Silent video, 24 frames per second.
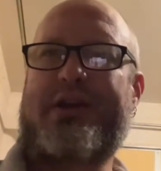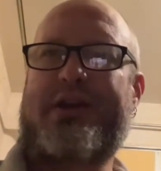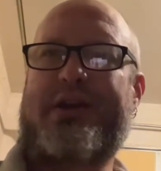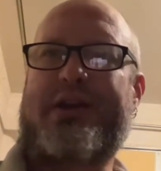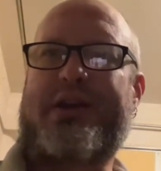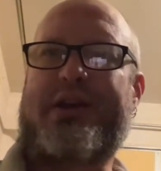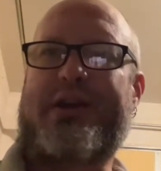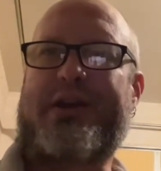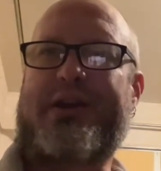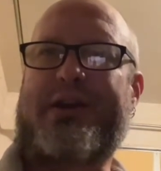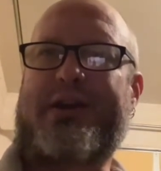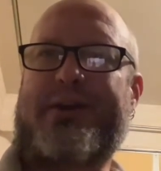
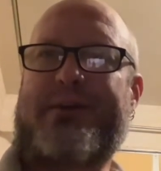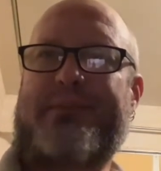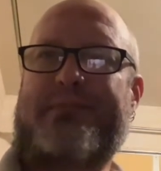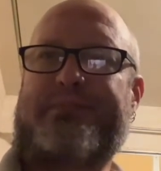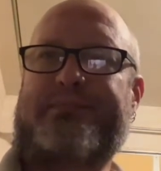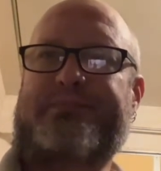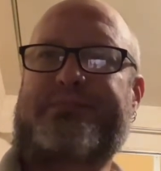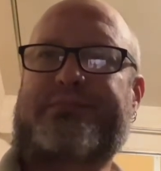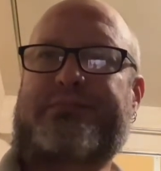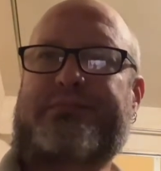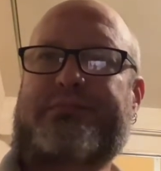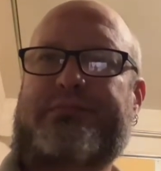And
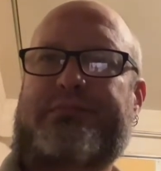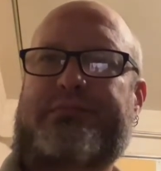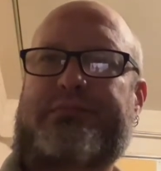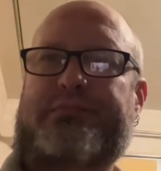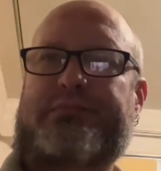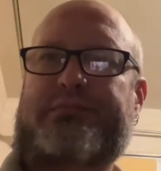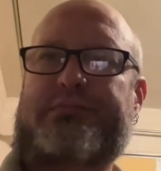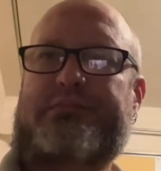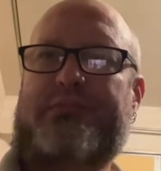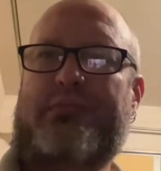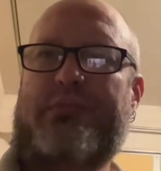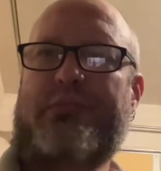
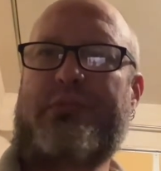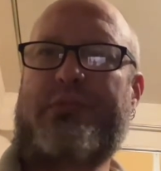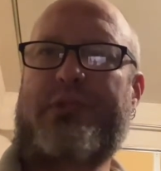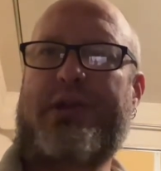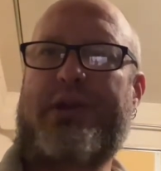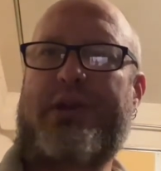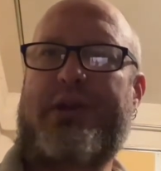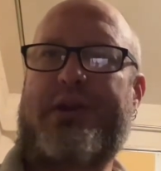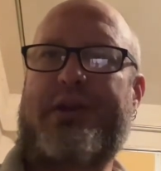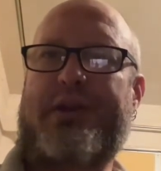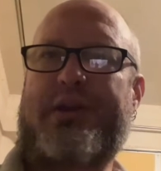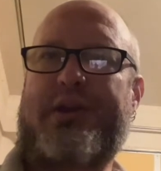
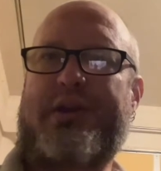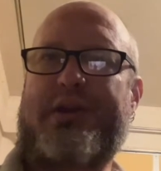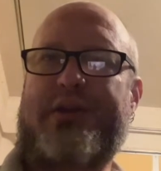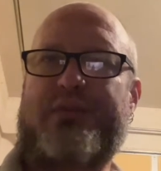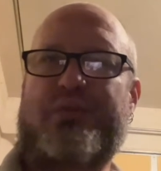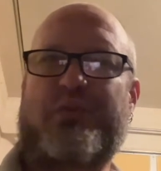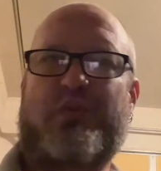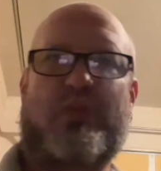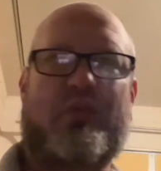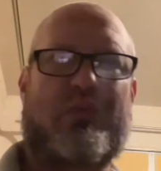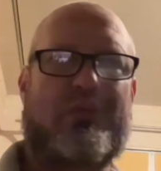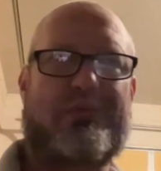
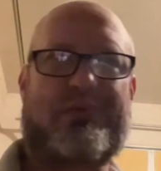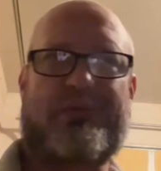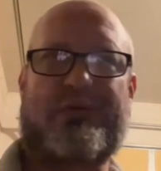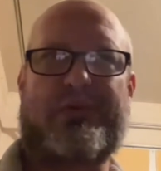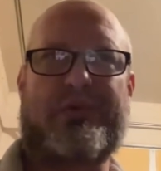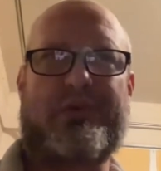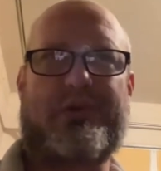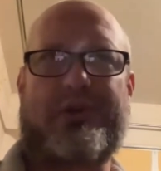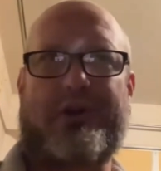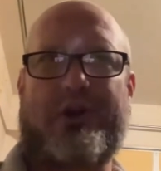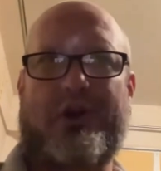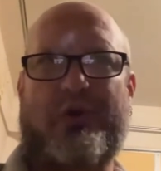then,
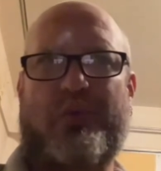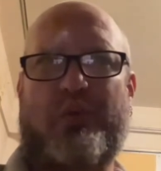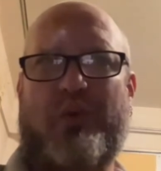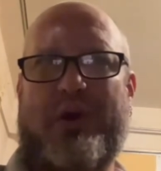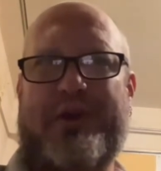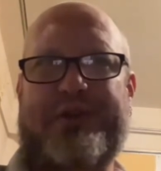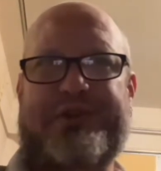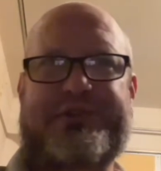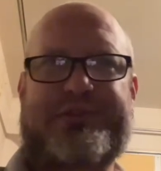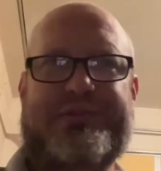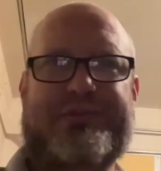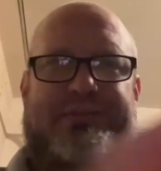
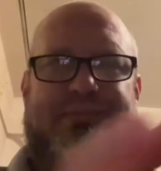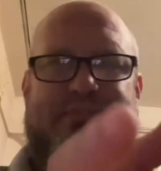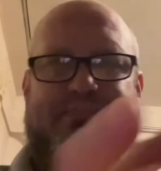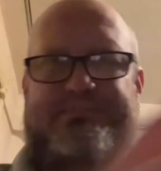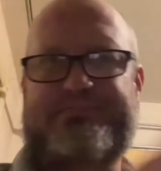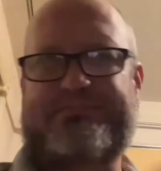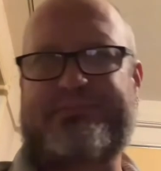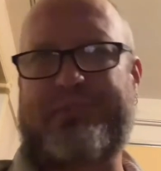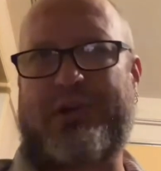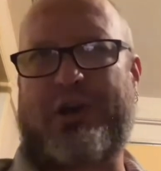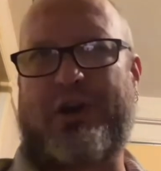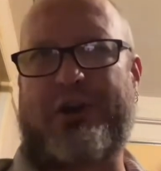once
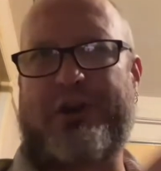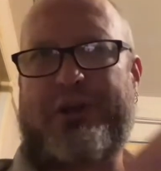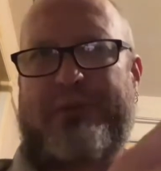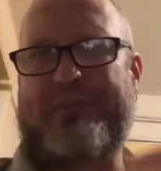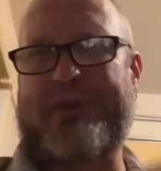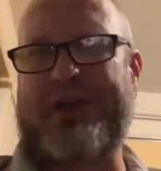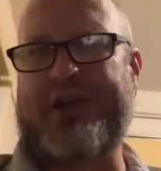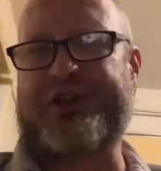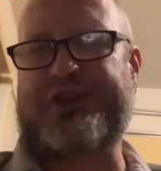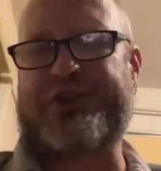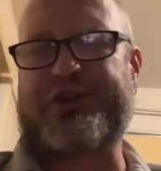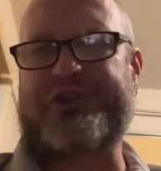all the
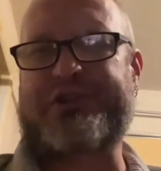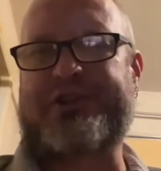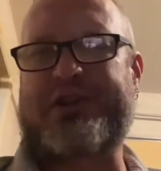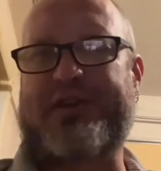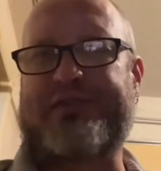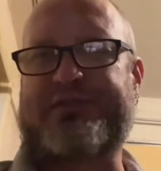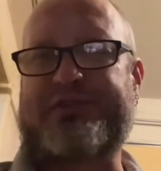major stuff's